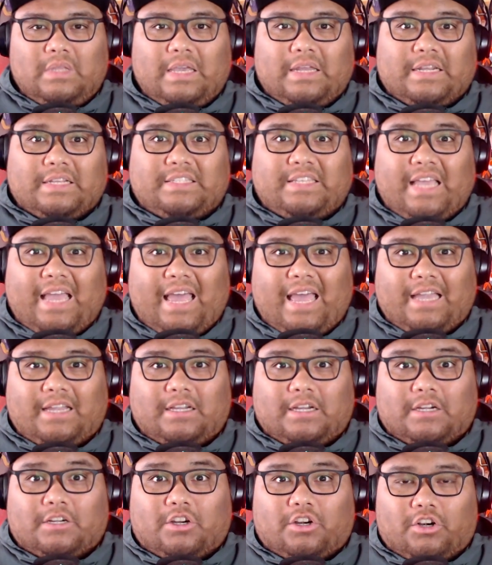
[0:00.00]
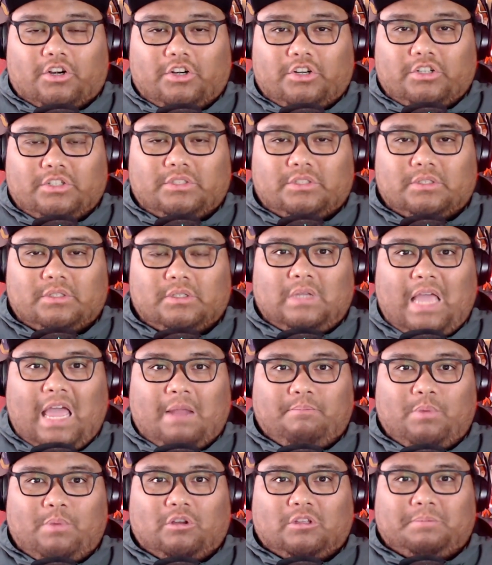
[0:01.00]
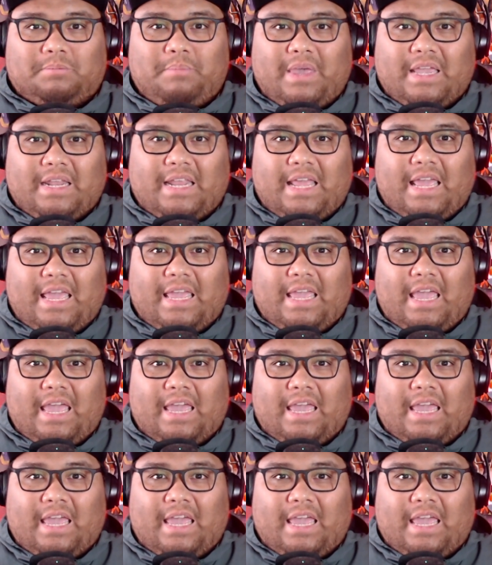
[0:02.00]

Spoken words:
An attack occurs and both Mayday